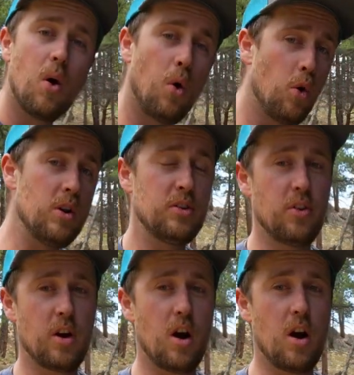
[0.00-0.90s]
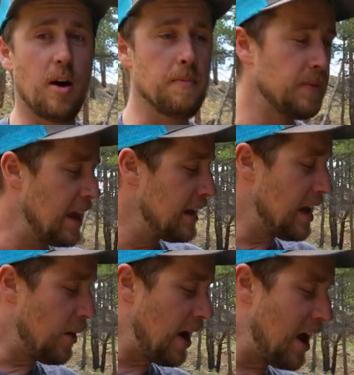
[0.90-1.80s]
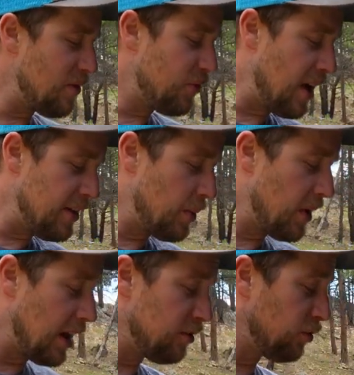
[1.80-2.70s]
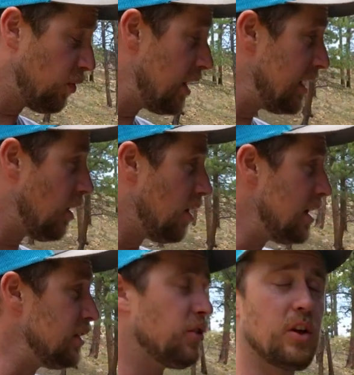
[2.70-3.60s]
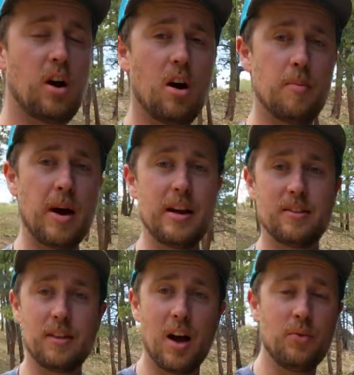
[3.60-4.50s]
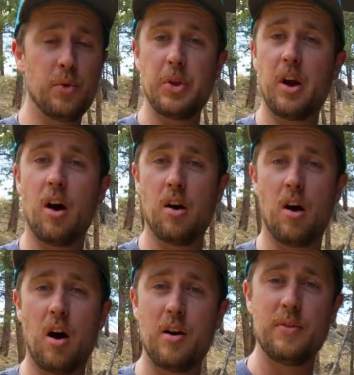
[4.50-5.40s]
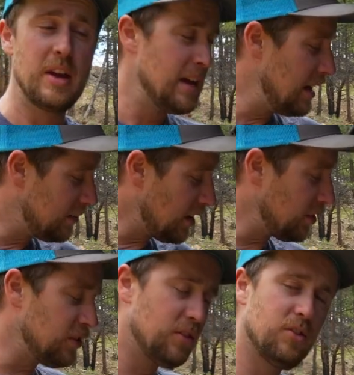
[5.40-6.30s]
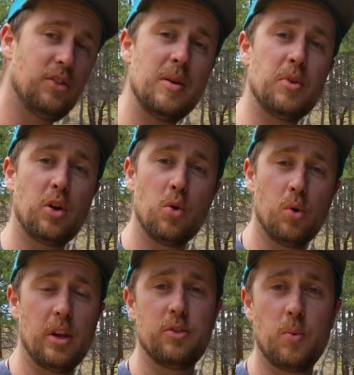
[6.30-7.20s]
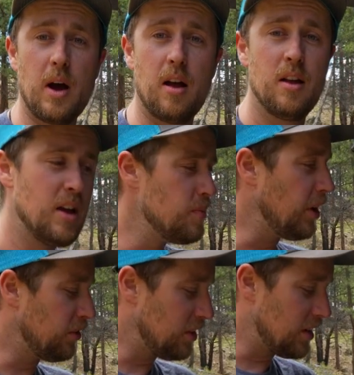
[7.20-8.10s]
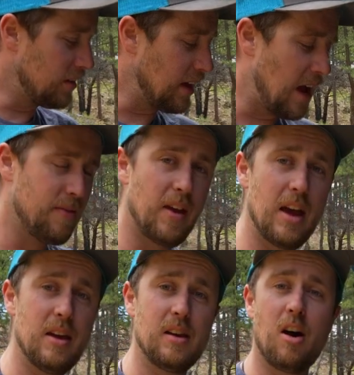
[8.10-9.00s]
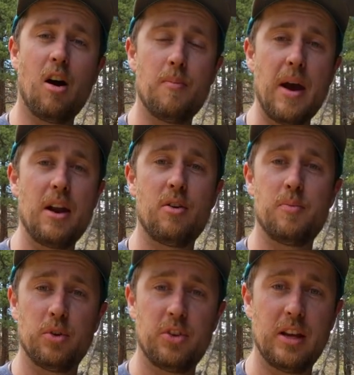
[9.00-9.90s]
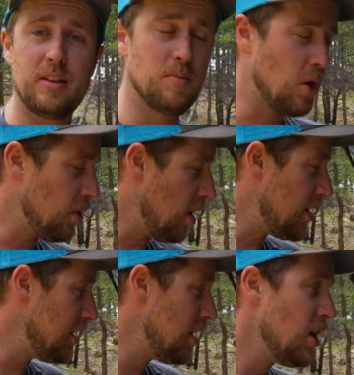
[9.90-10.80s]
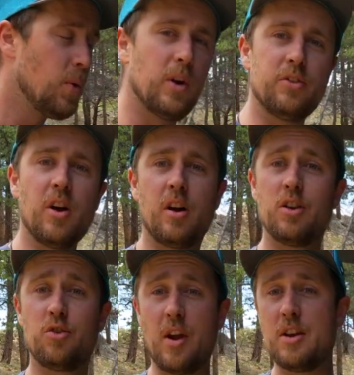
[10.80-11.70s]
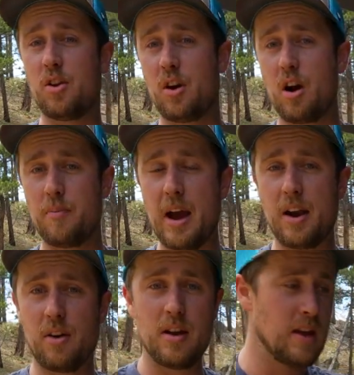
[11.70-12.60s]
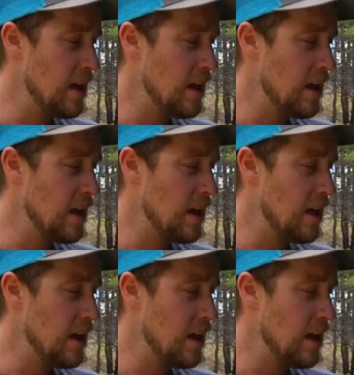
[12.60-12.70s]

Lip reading: or into the car. Now I have found that when I just run it into the car by itself with the car off, it doesn't seem to cool as well, because it does have a car battery protecting mode on it where it's not going to drain your car battery.